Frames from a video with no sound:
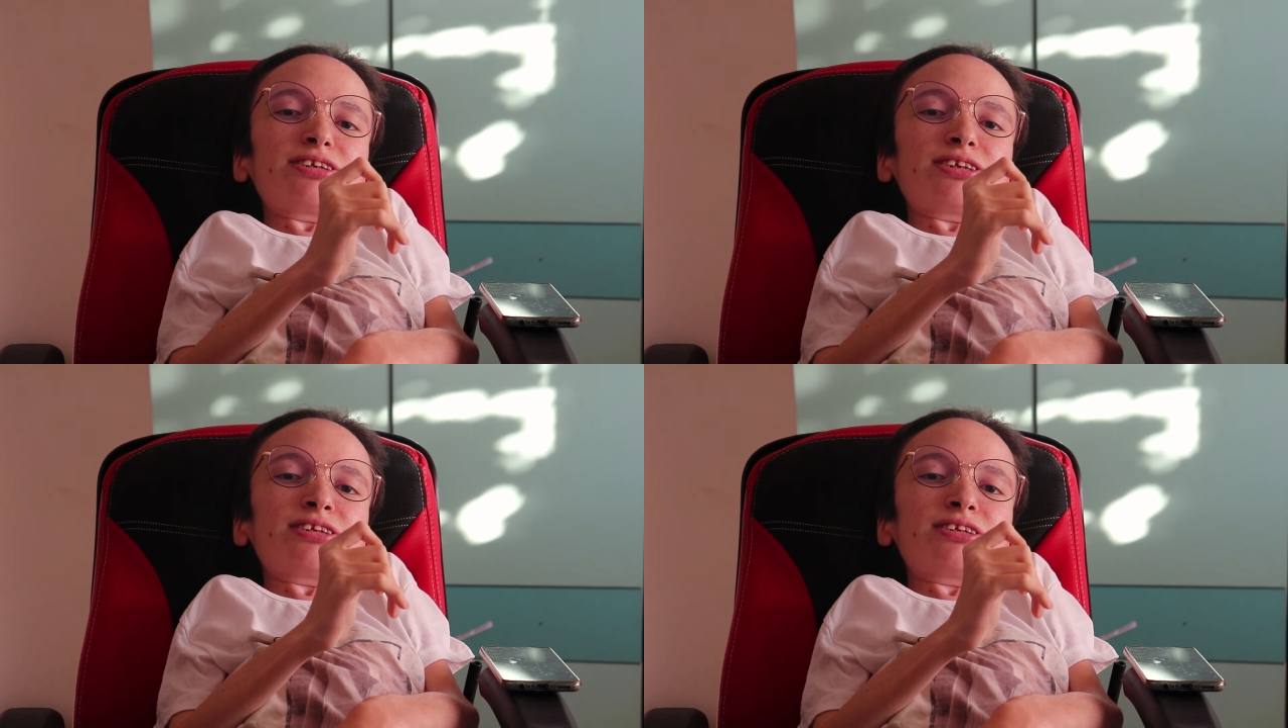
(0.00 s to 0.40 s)

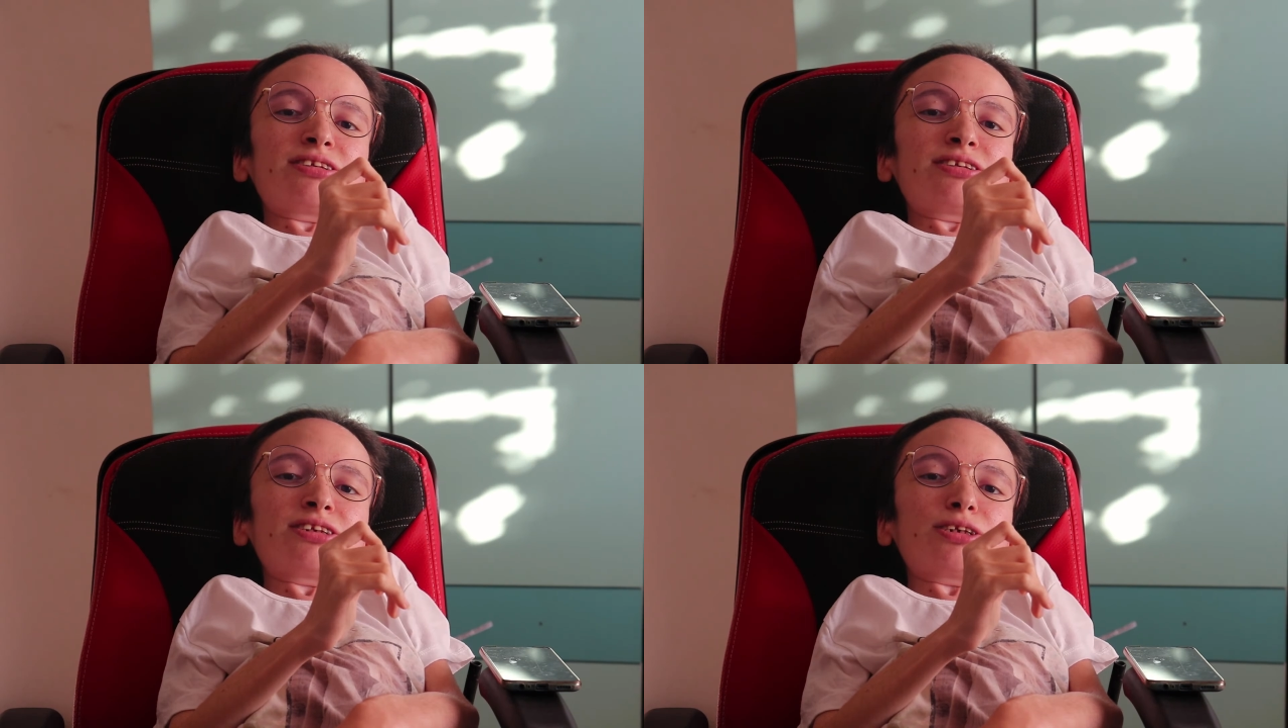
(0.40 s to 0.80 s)

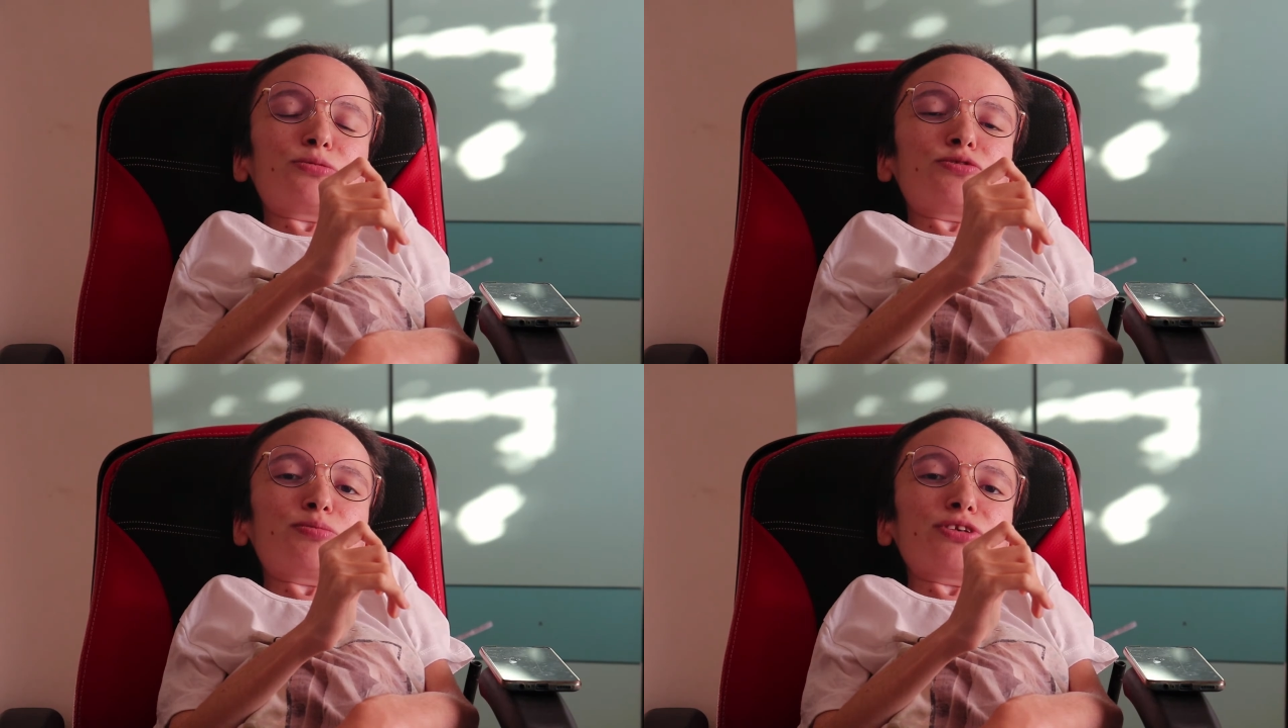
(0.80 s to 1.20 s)
seeing
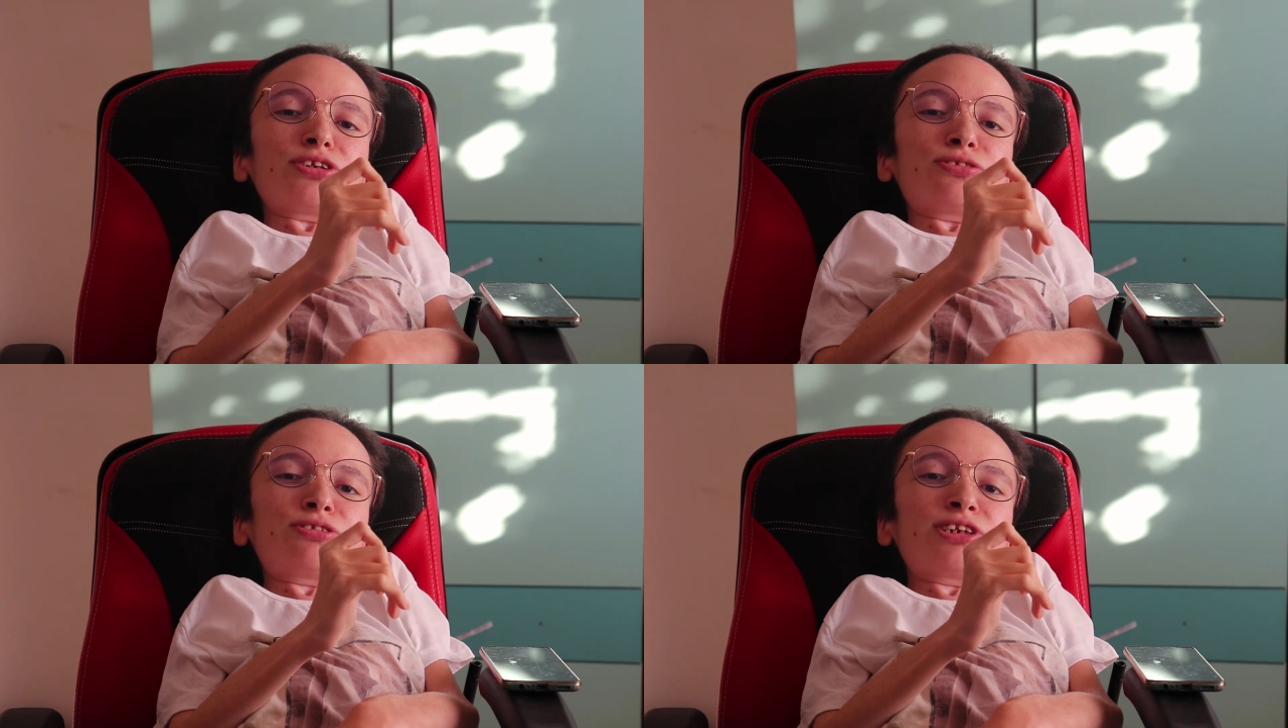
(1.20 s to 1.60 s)
some of my
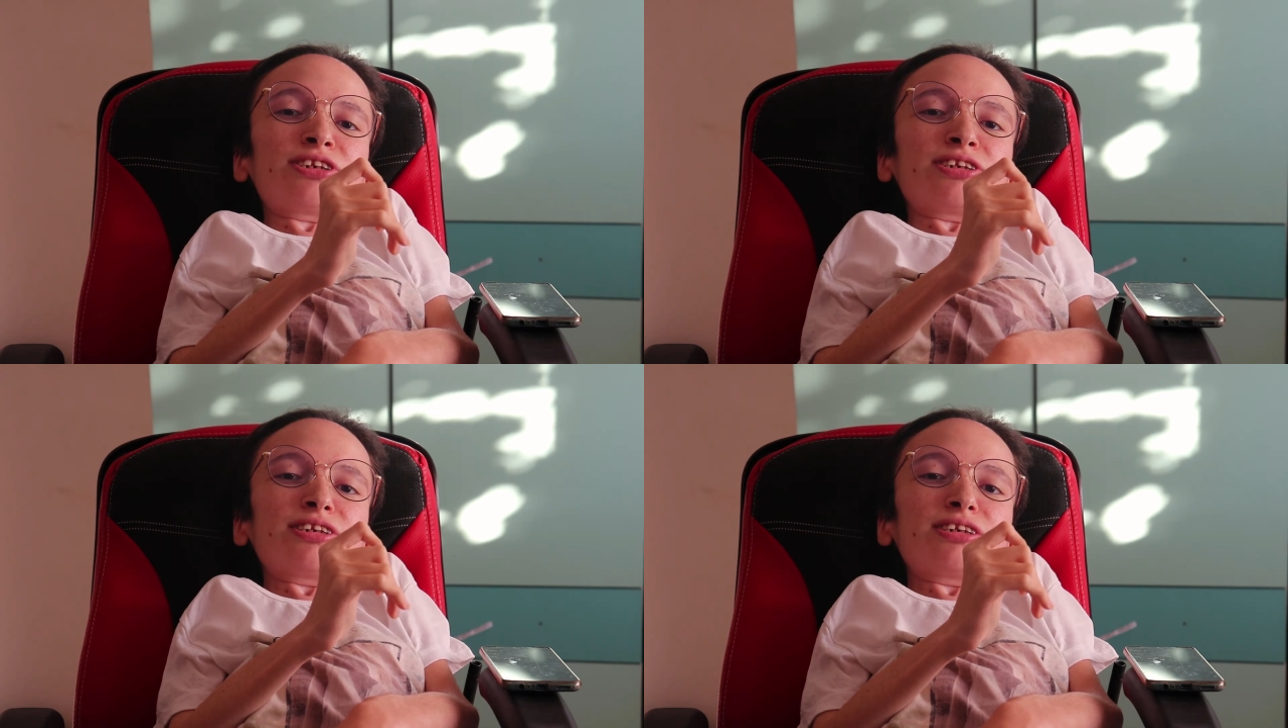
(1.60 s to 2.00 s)

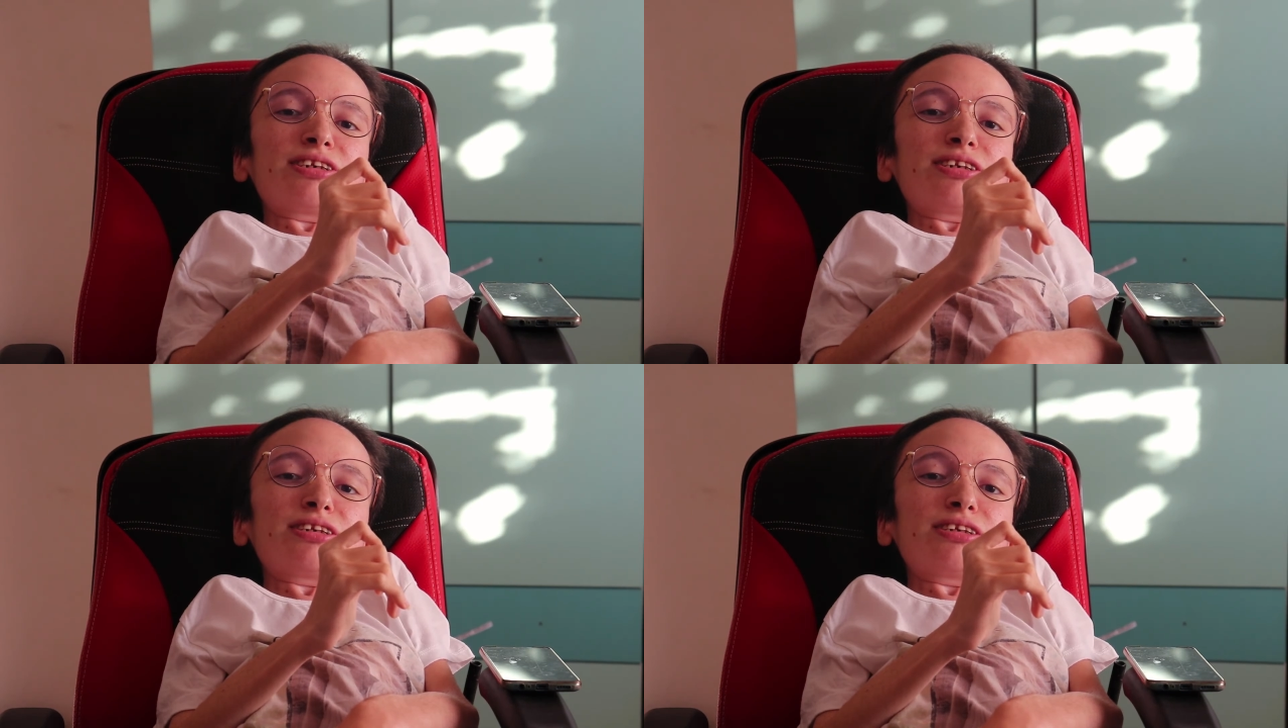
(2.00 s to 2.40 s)
stories
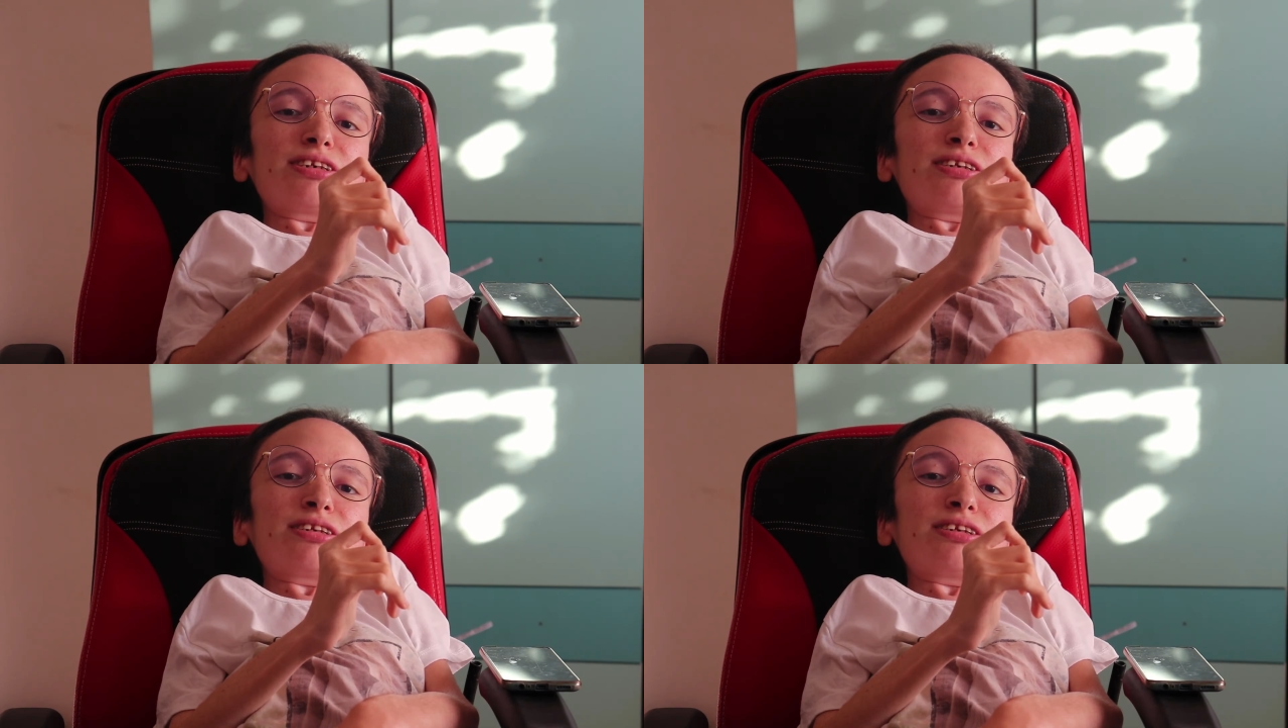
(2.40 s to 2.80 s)

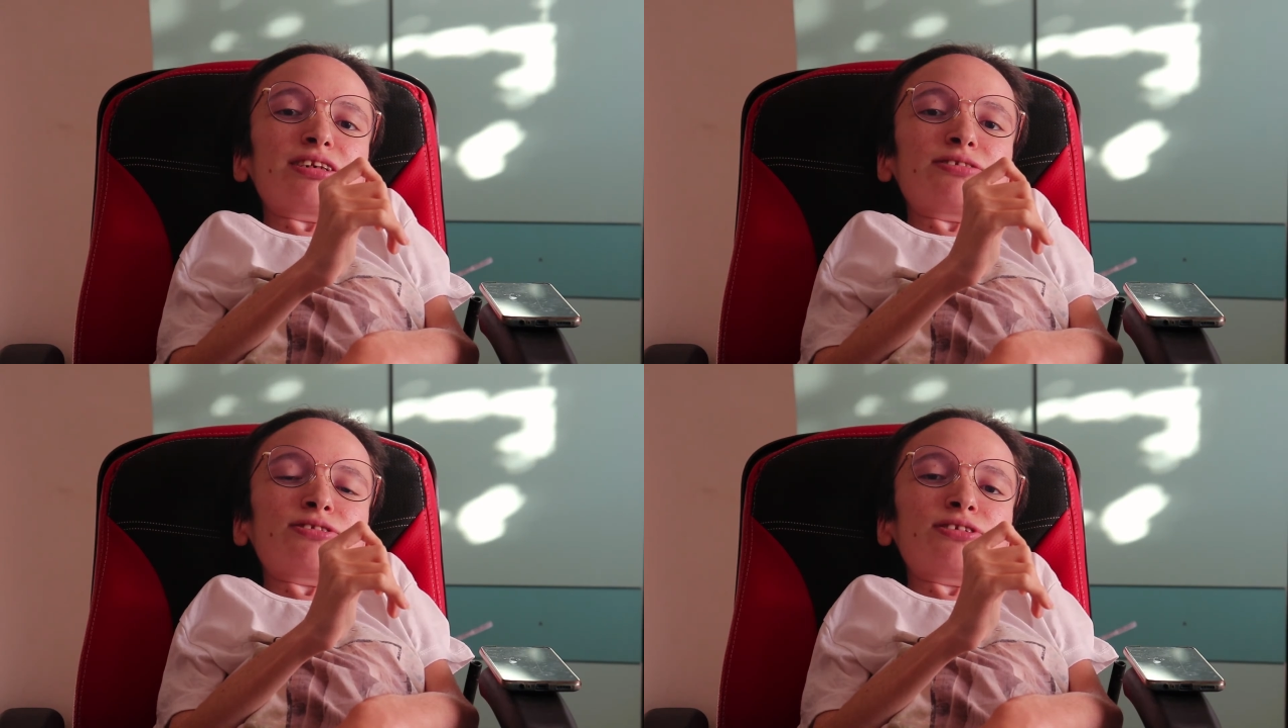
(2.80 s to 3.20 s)
that I
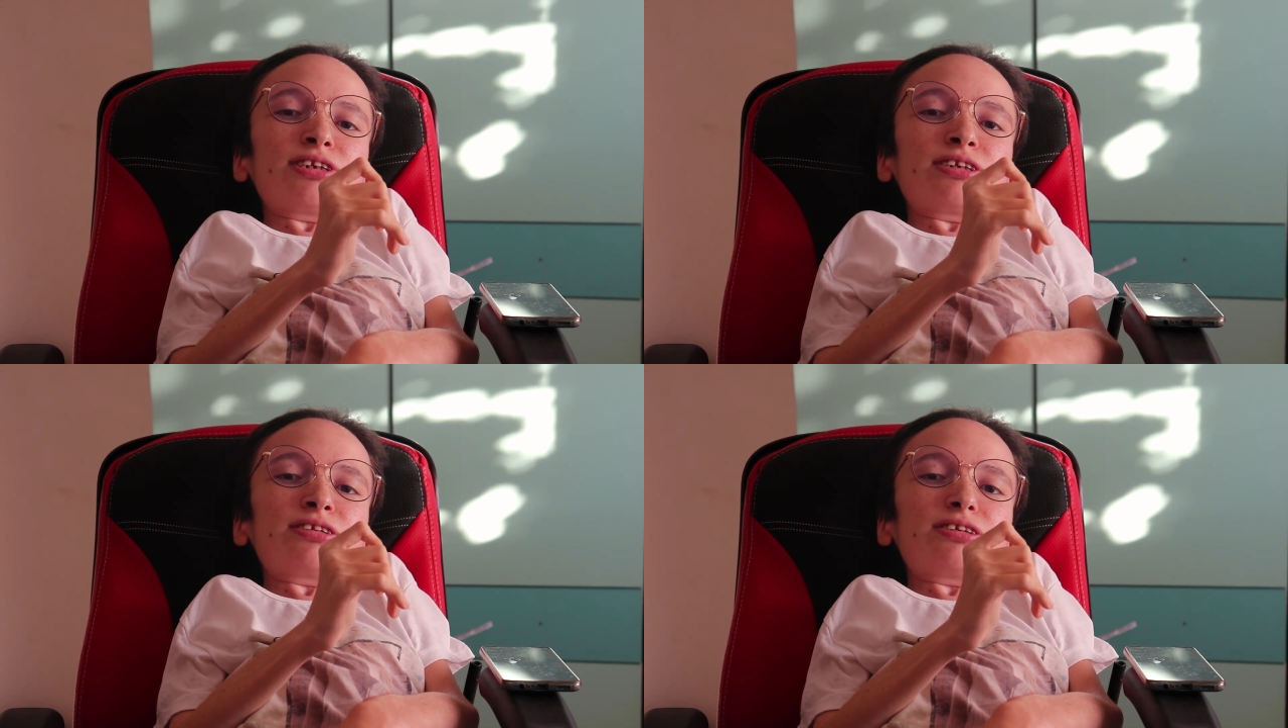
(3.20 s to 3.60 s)
have to
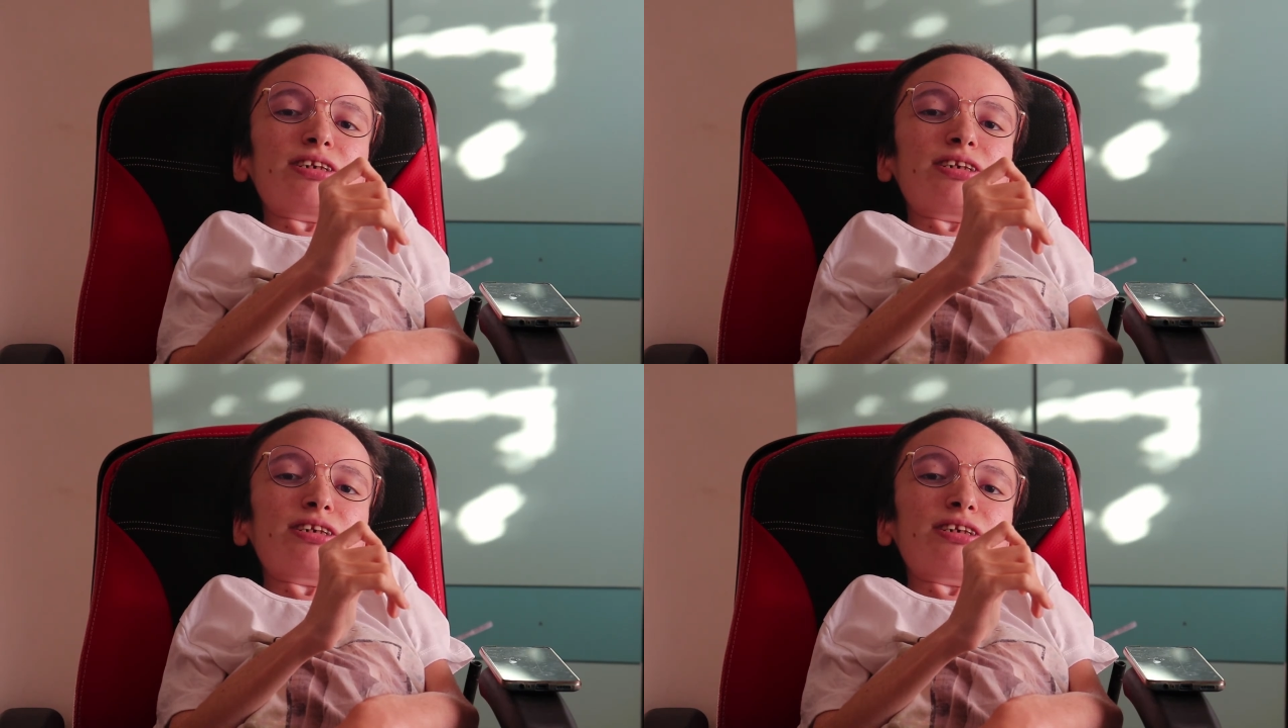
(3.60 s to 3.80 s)
tell.